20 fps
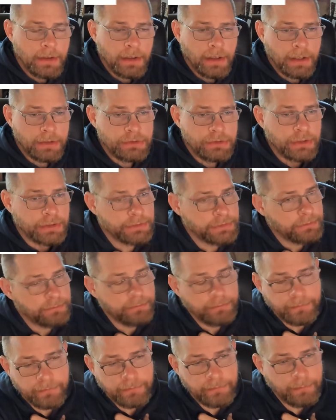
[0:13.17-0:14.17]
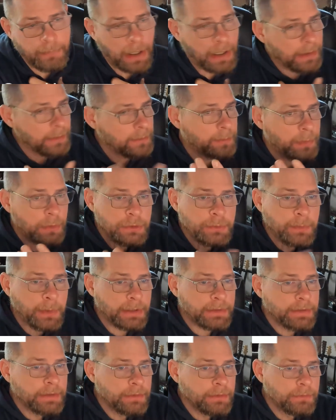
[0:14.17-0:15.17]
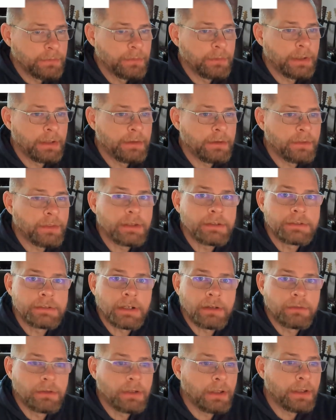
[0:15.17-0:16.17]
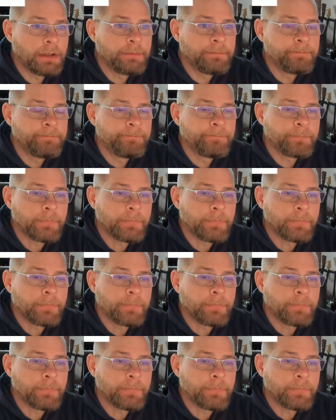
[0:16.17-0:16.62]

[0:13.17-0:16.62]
and just my perspective and the things that I've done.